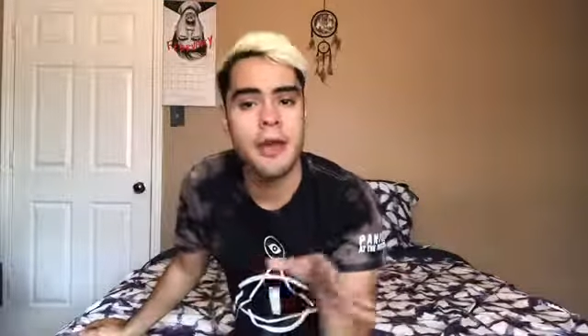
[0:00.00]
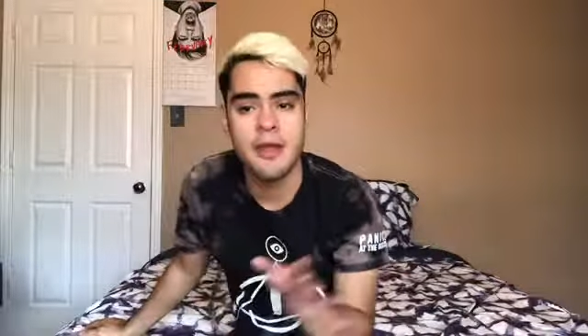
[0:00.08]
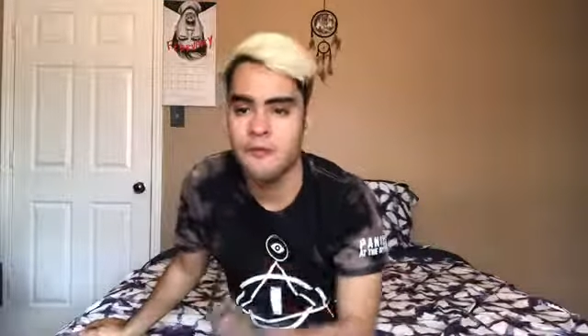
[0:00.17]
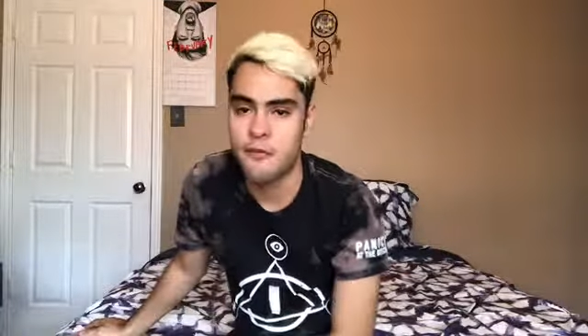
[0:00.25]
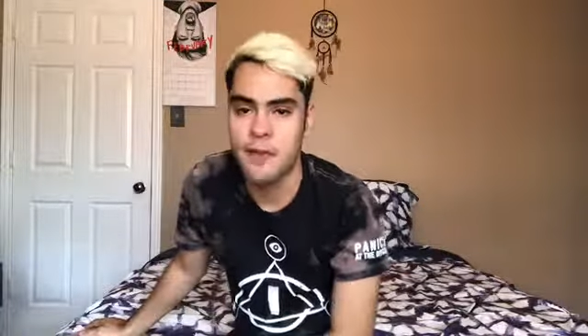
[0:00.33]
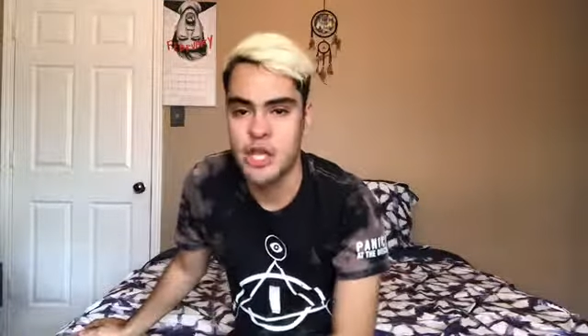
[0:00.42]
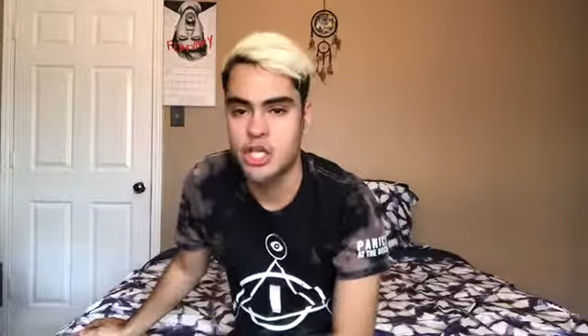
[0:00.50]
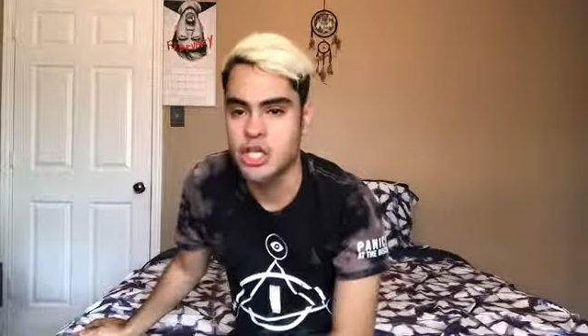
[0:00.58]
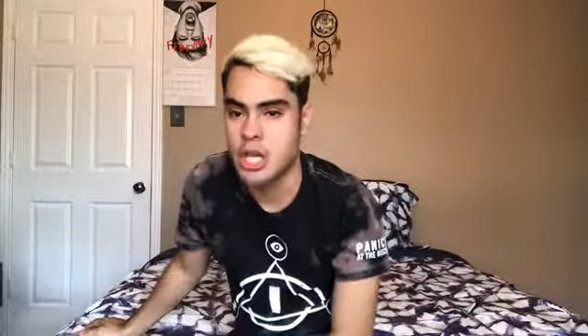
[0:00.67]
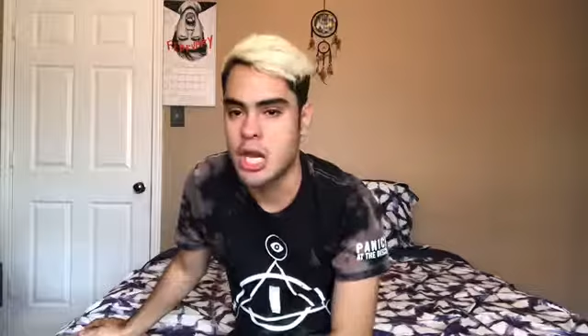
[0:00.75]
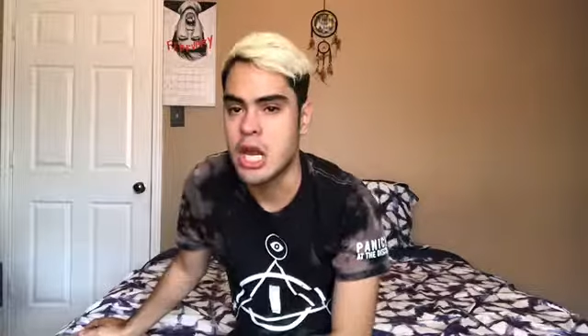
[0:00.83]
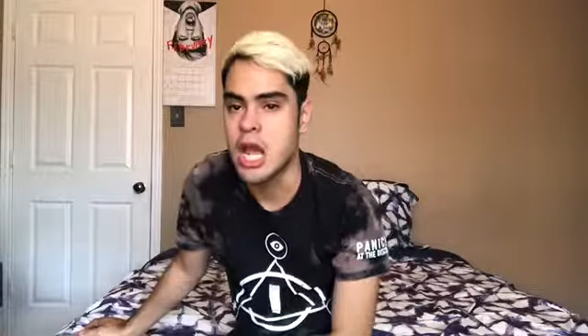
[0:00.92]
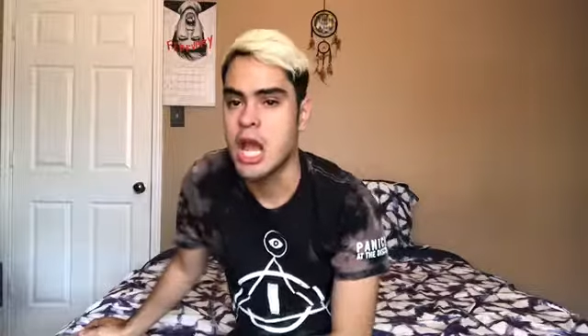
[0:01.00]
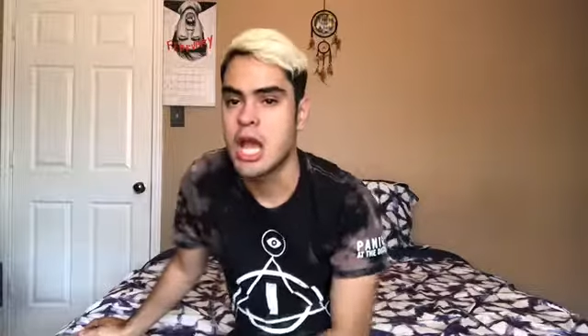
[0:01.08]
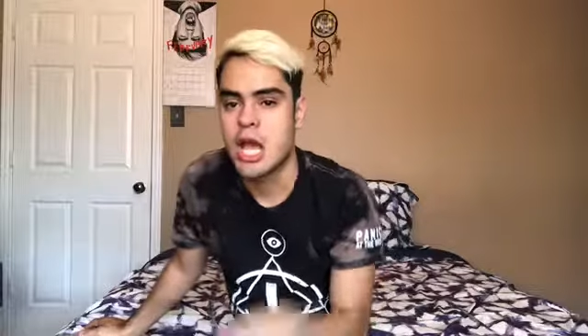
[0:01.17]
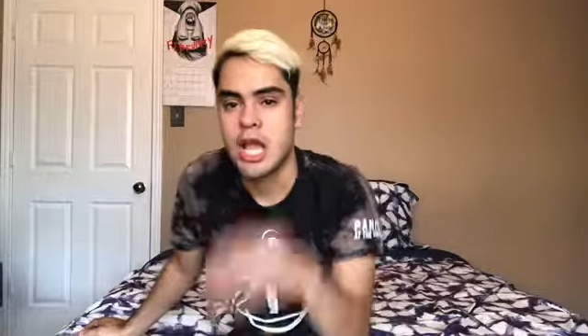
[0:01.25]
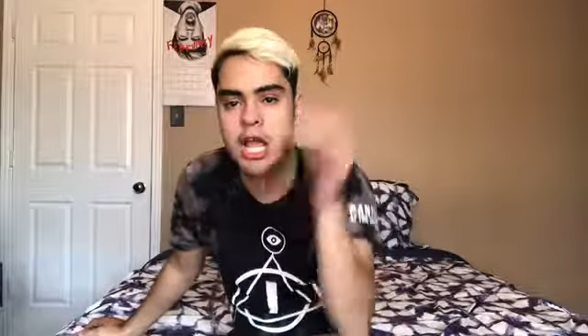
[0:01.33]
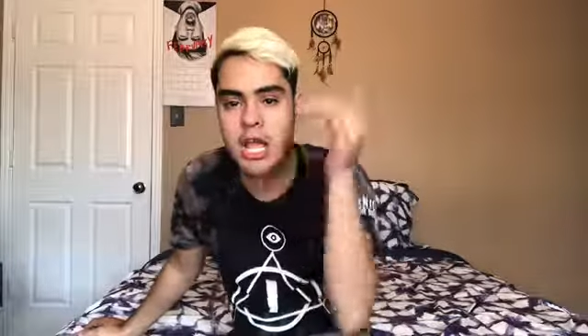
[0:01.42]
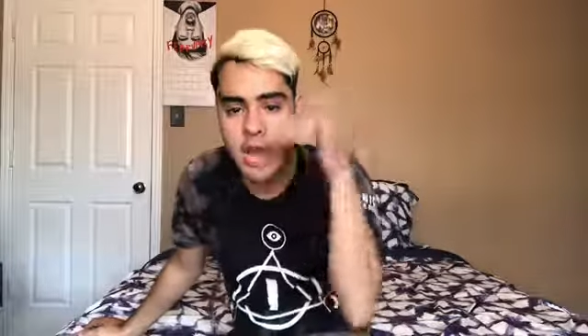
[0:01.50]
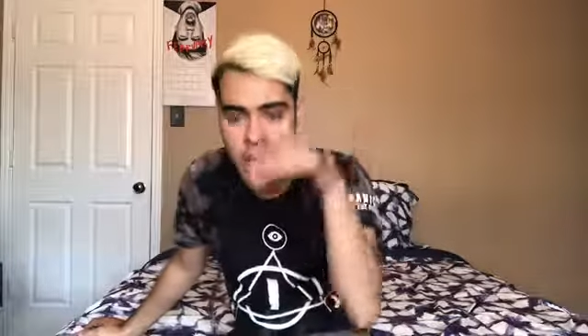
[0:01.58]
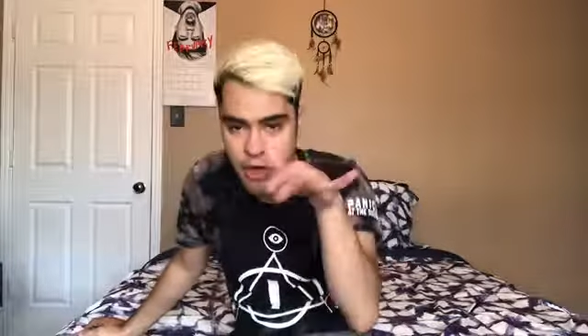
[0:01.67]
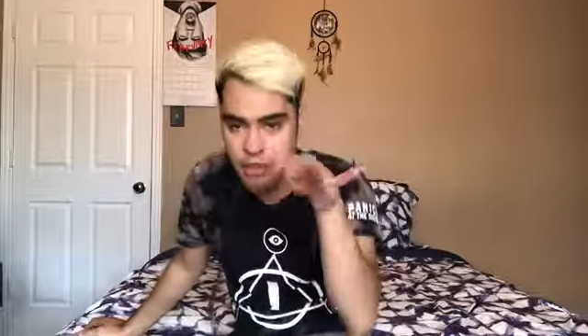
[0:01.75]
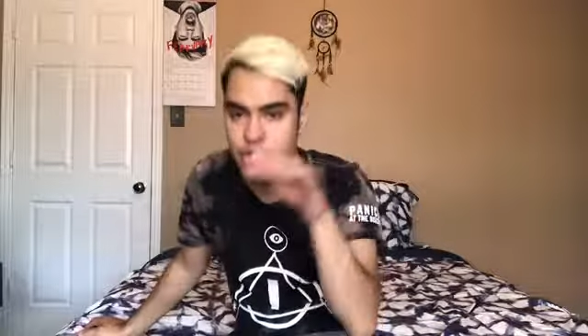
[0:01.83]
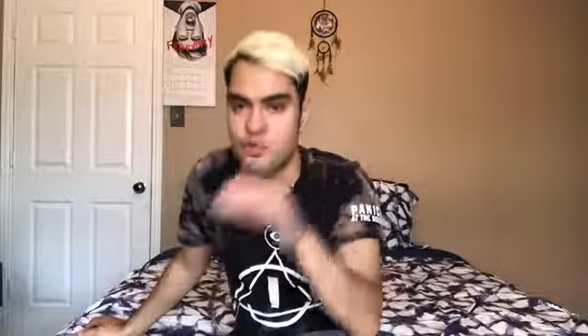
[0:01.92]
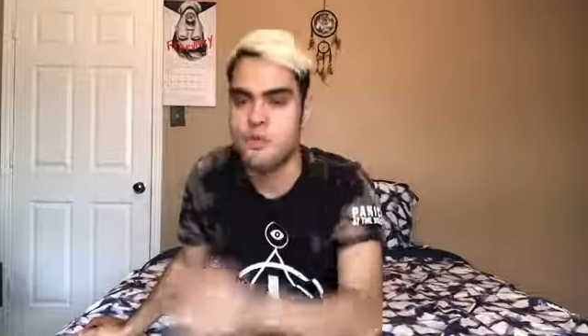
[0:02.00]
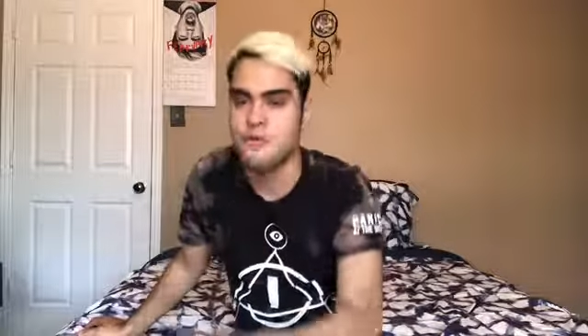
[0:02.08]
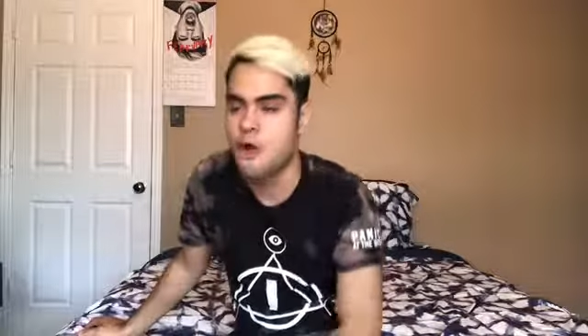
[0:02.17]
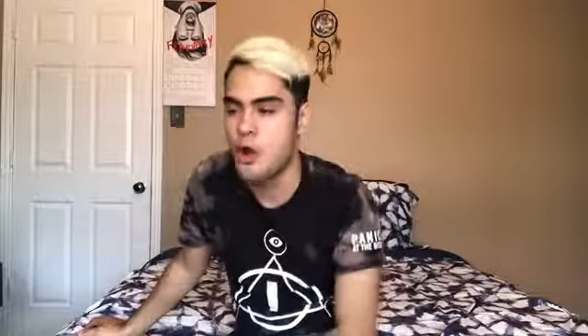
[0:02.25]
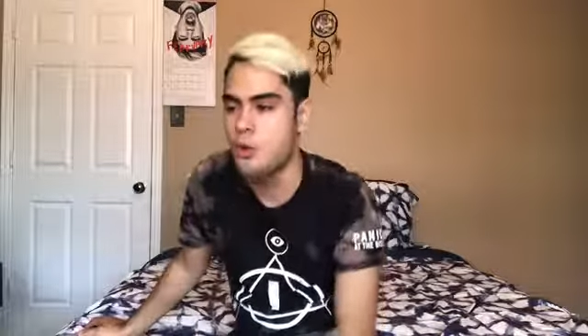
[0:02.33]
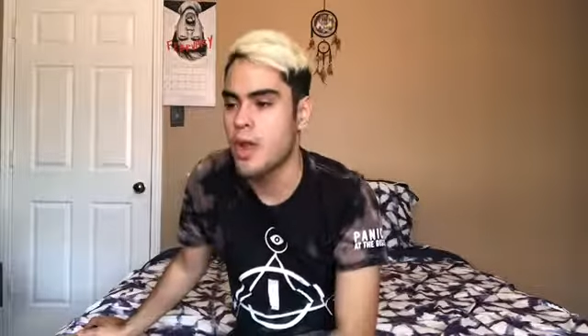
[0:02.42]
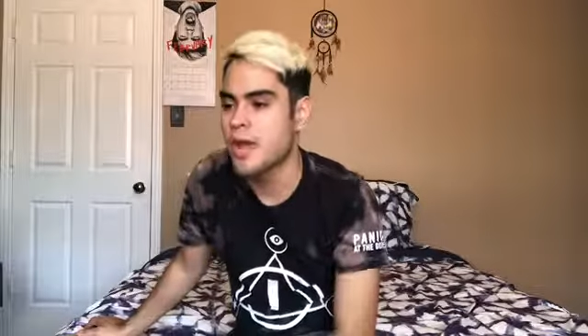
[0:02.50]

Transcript: my information got through the phone.